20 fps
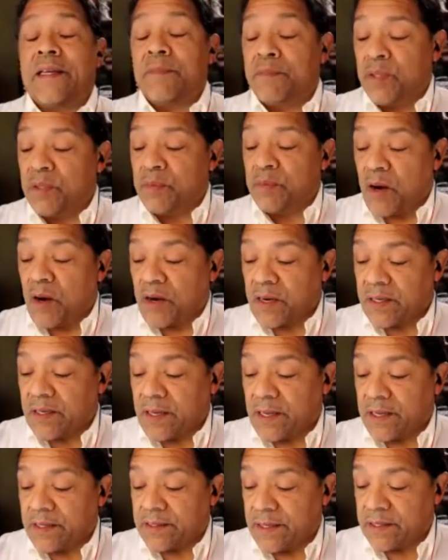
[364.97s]
bull market
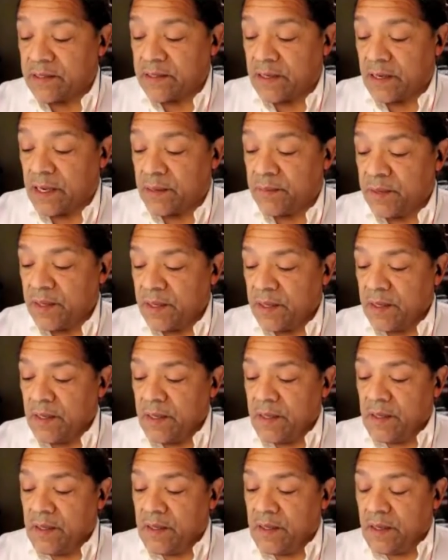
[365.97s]
at that time.
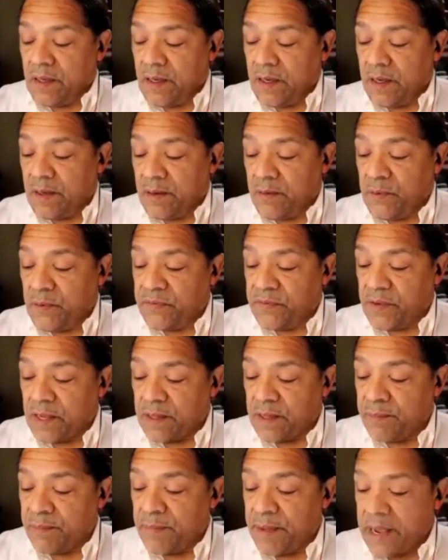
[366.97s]
We've
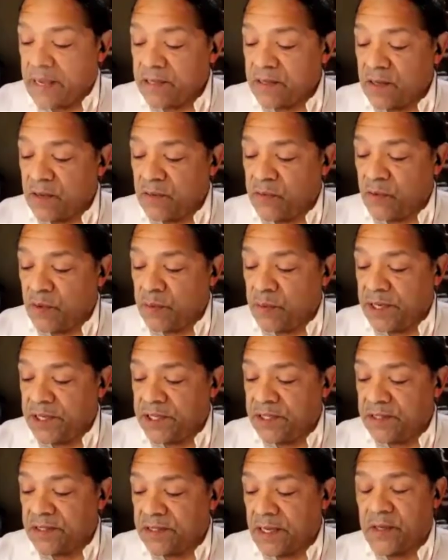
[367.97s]
got mass
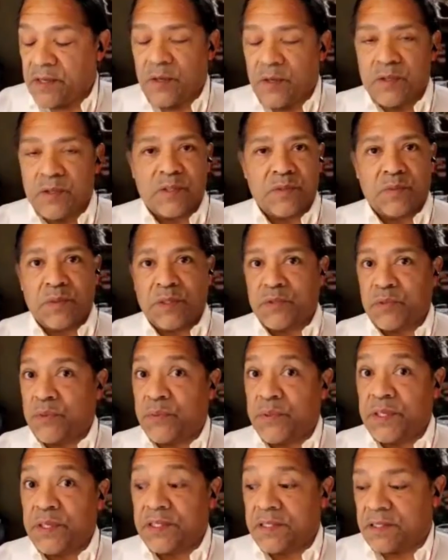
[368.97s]
formation psychosis, which we
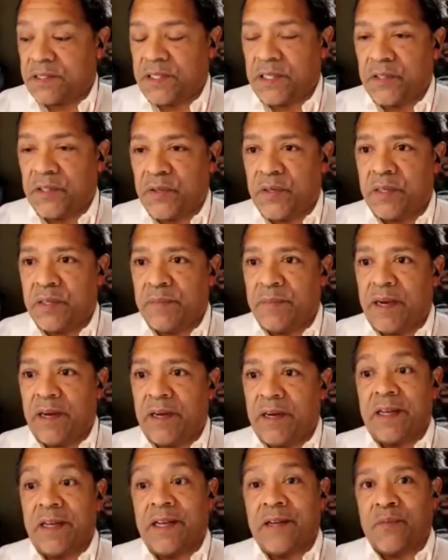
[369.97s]
recently learned
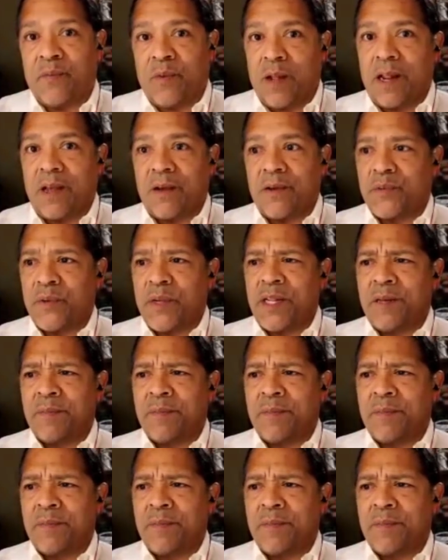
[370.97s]
about. And while I was reading